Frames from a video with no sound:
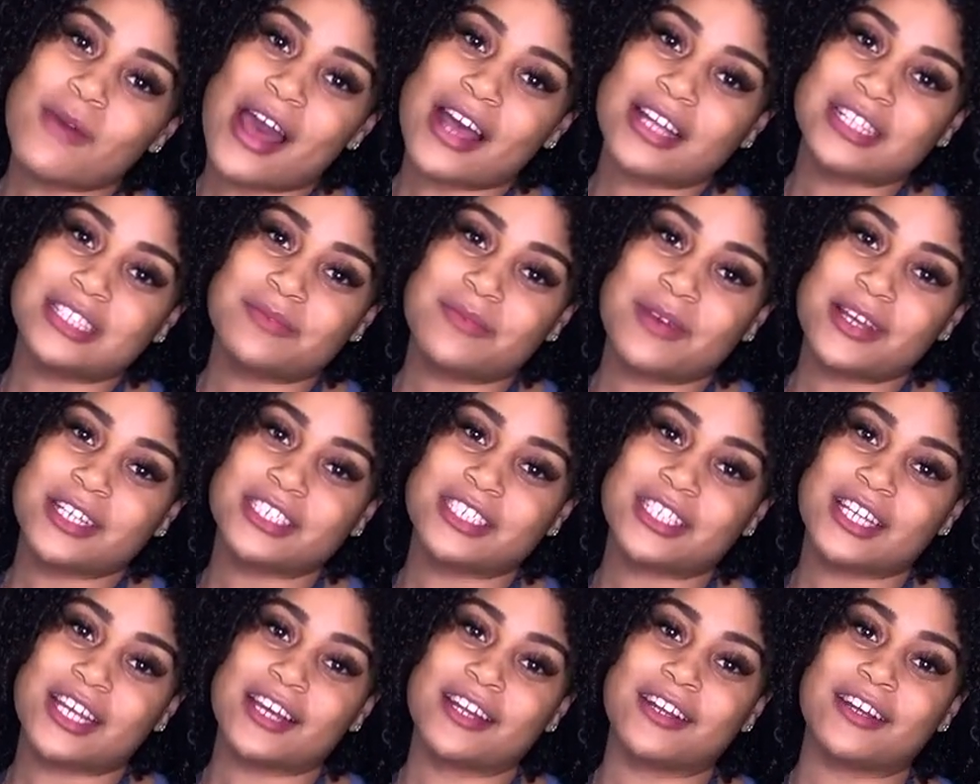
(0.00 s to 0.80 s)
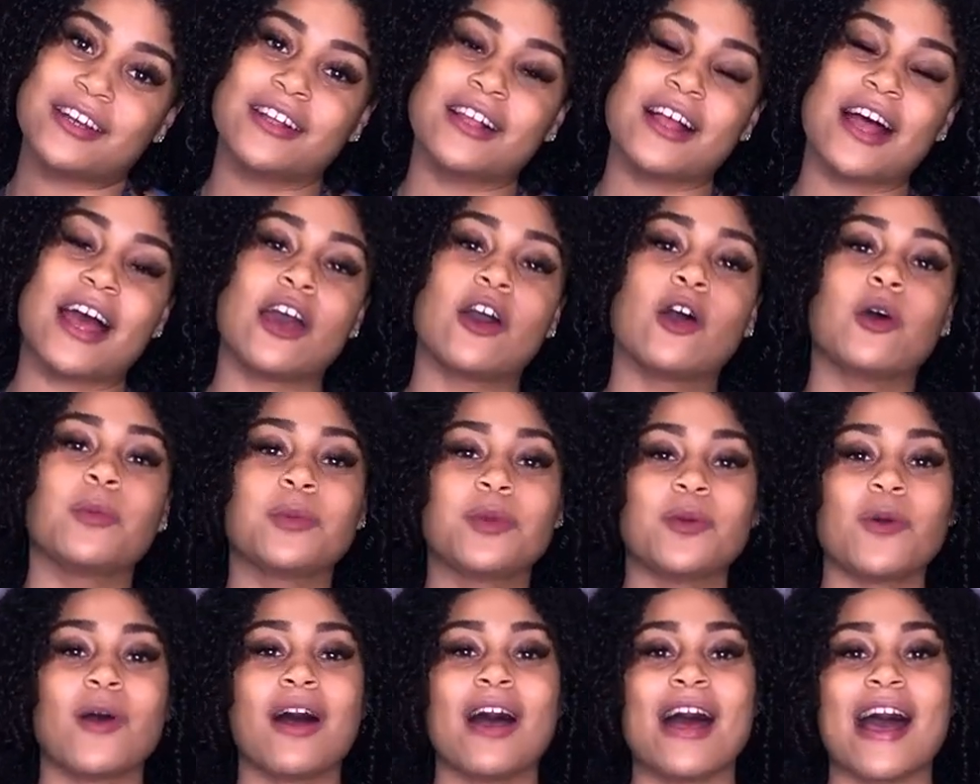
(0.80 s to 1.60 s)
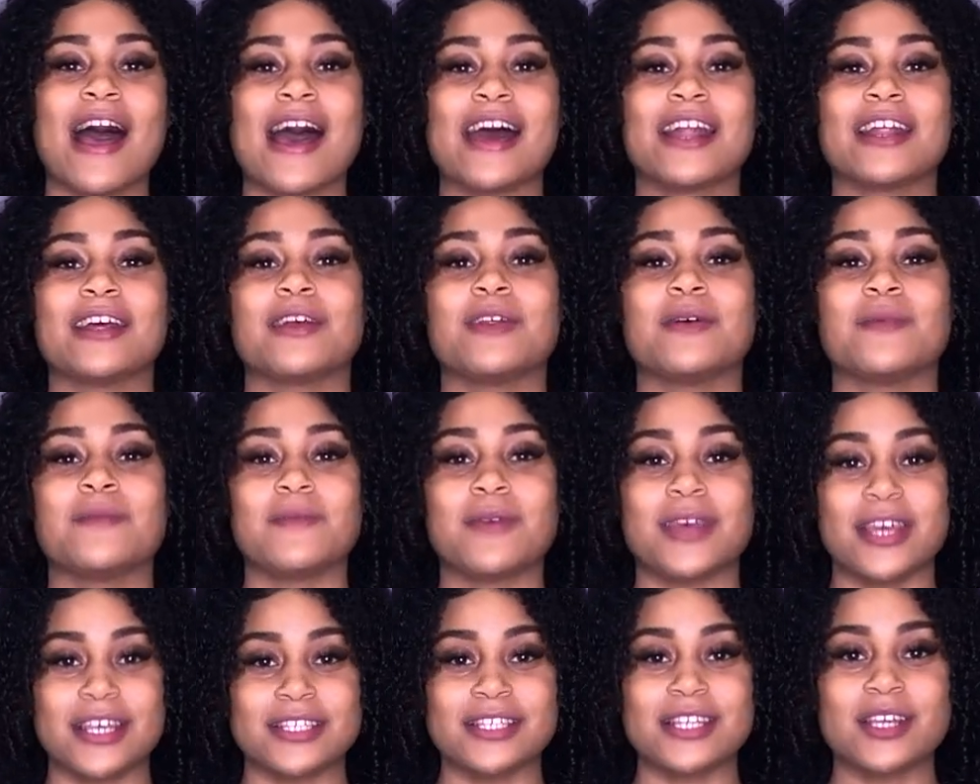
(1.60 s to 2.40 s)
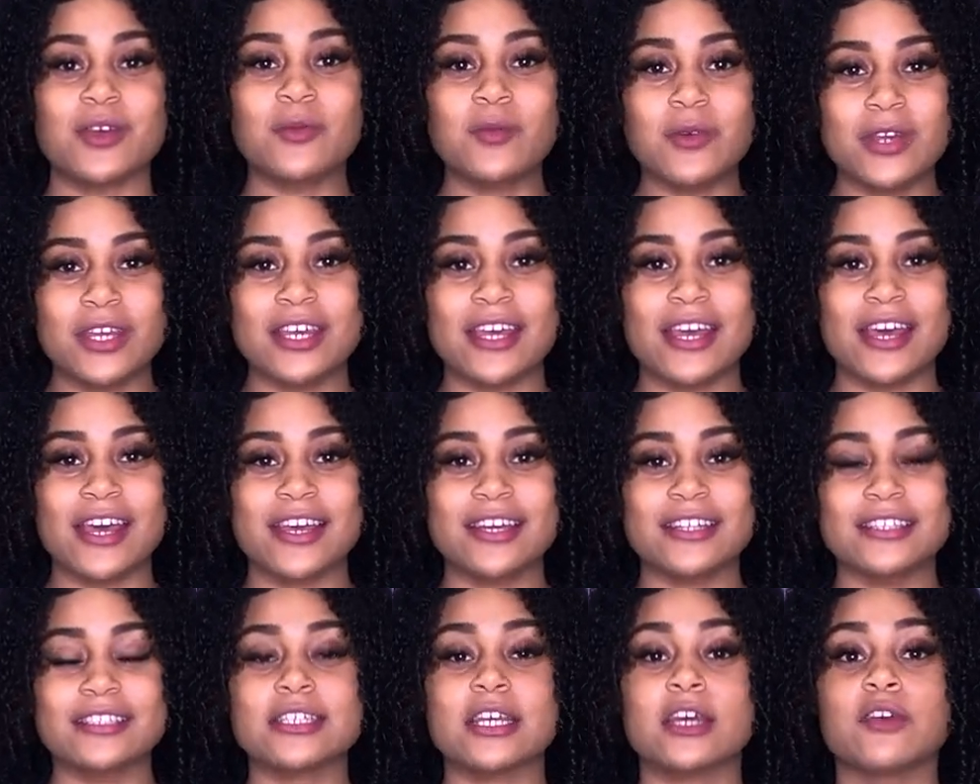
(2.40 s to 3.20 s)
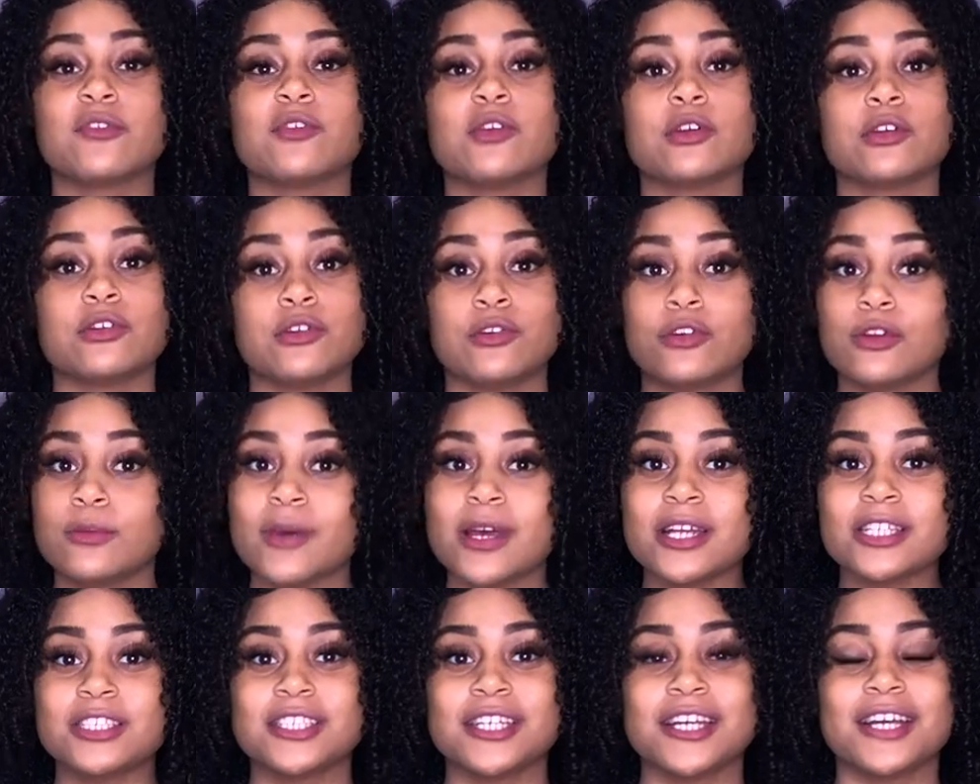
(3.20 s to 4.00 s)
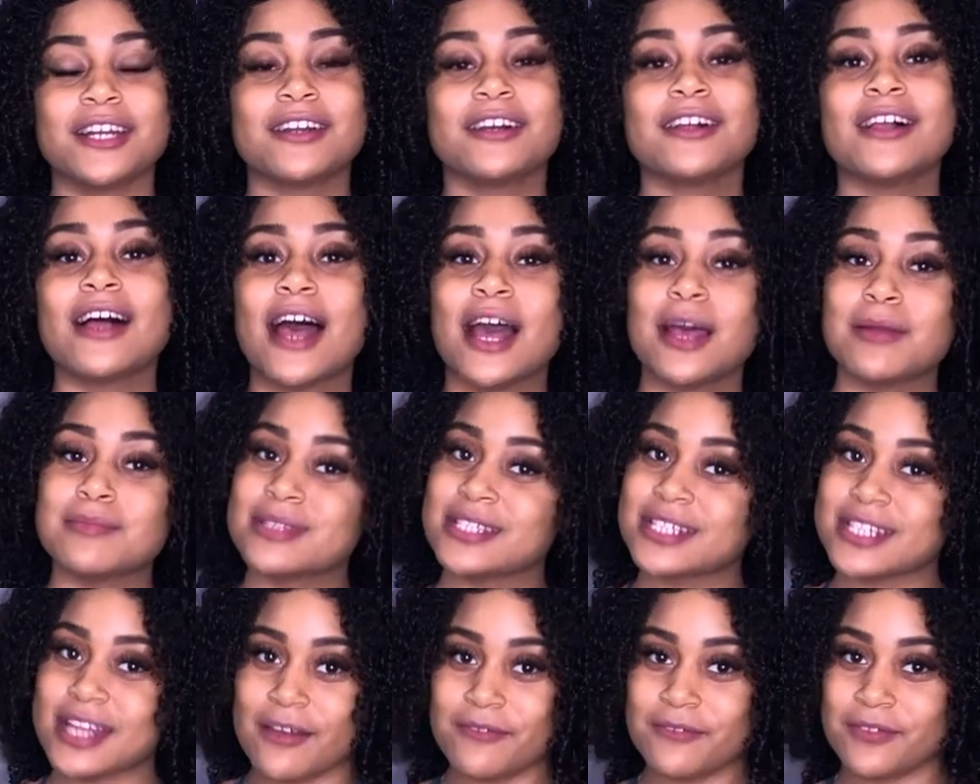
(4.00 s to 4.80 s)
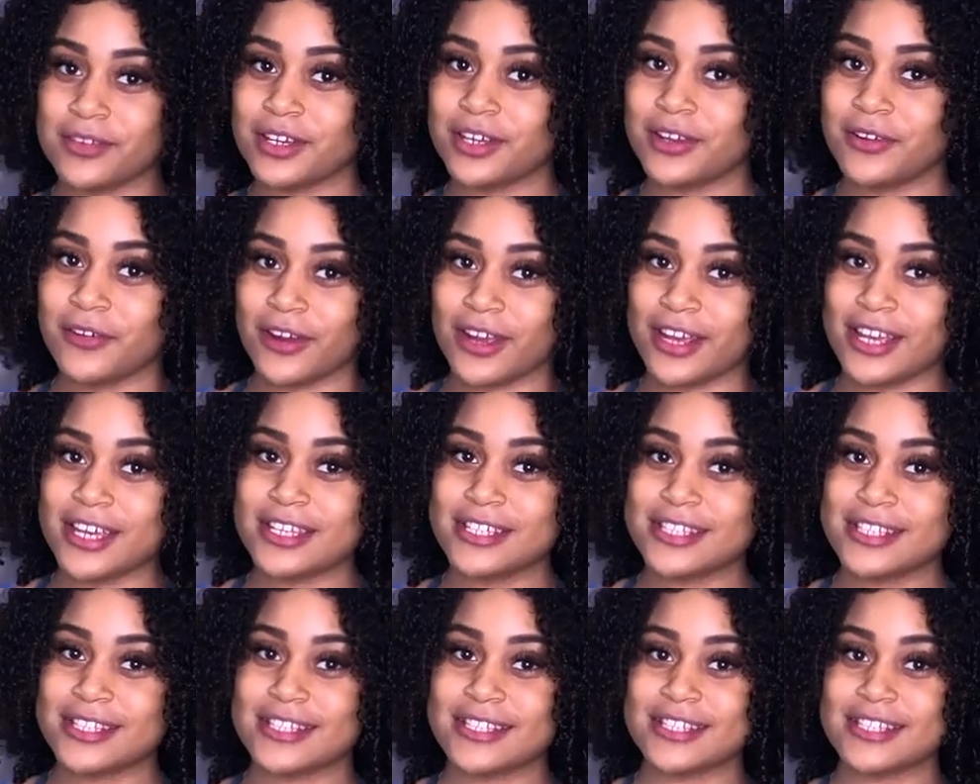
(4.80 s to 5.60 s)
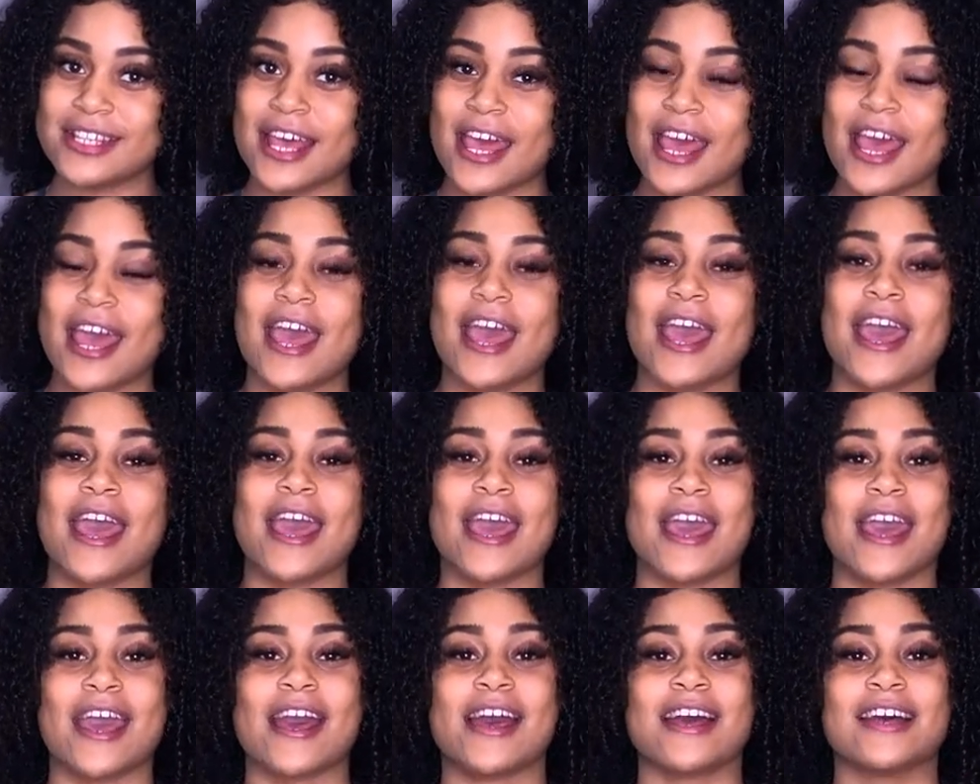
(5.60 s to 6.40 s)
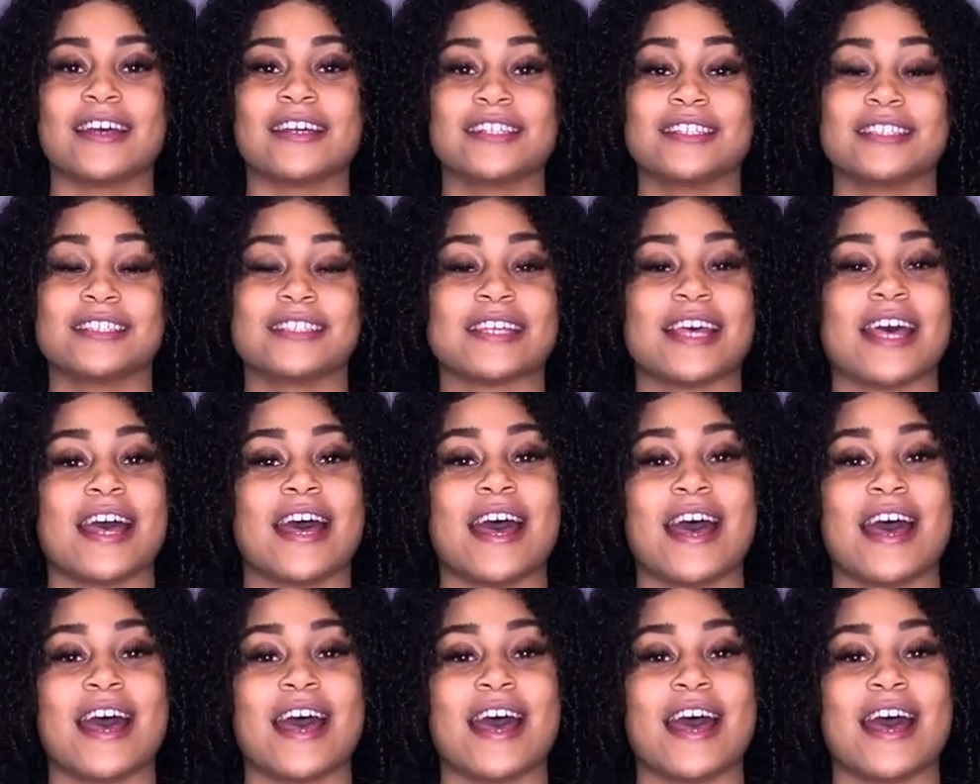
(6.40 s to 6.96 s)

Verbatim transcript: back to my channel. I hope you all had an amazing weekend. If you're new to my channel, I'm Stephanie Grace, and